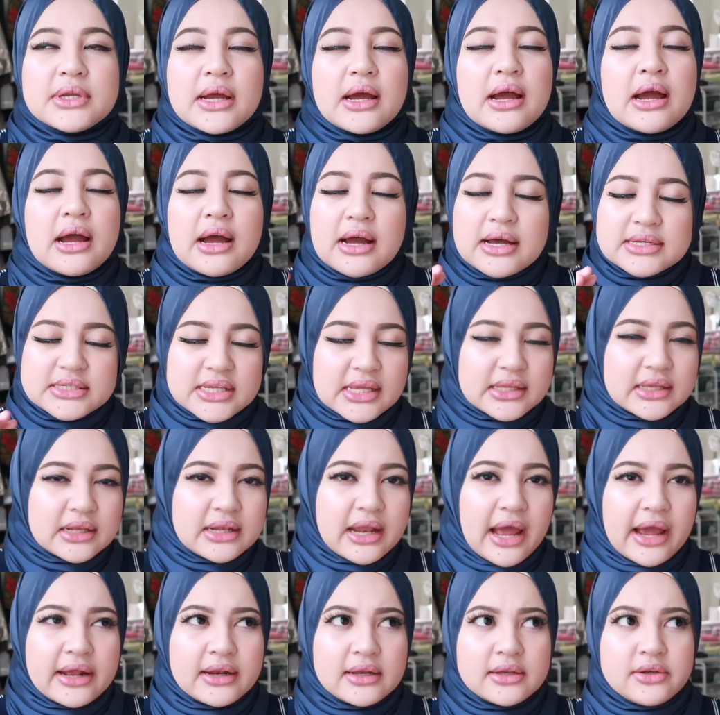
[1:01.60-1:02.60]
macam
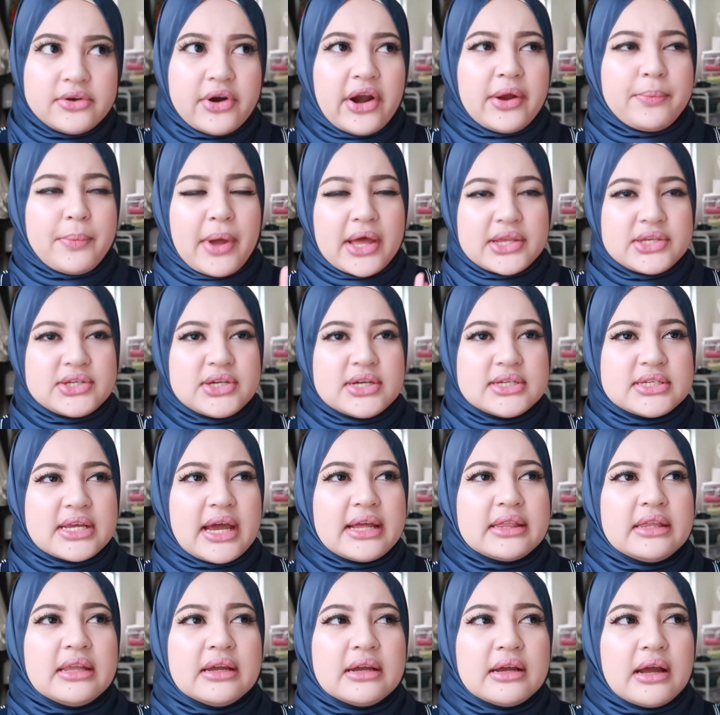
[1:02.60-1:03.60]
suddenly I ada dry patches.
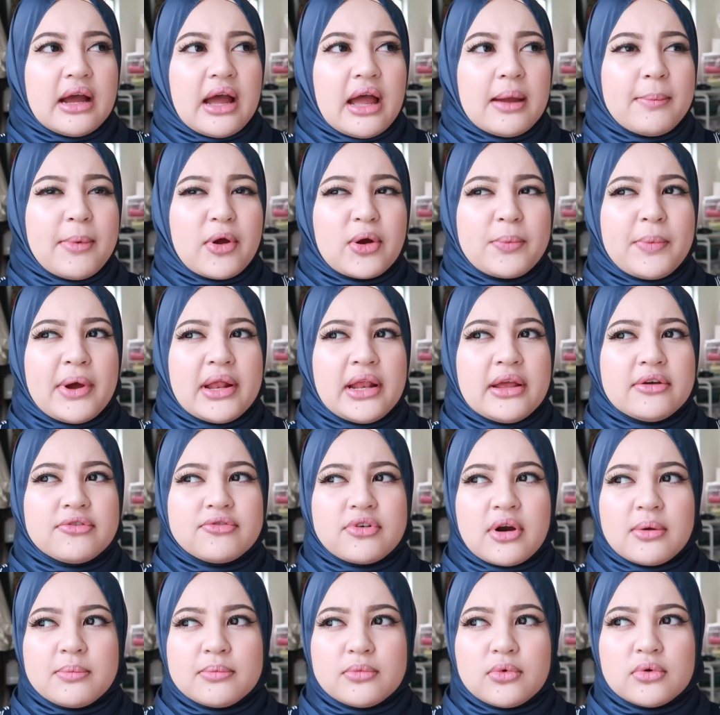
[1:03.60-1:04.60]
I think I baru balik
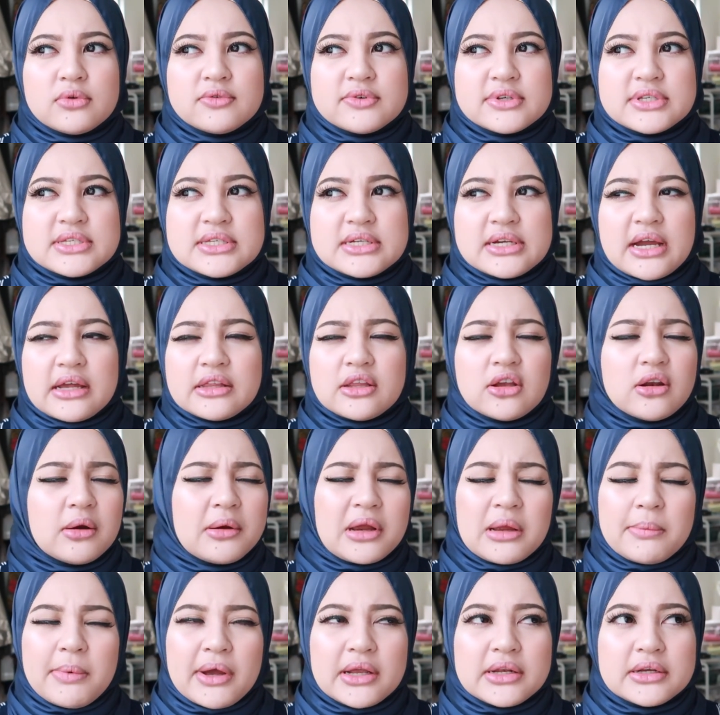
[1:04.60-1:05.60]
from overseas. I tak
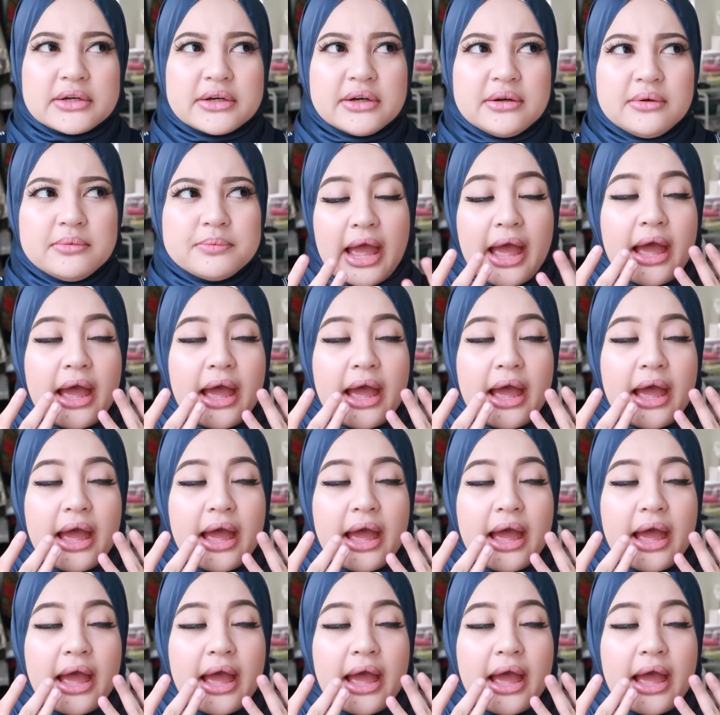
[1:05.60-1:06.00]
tahu gimana.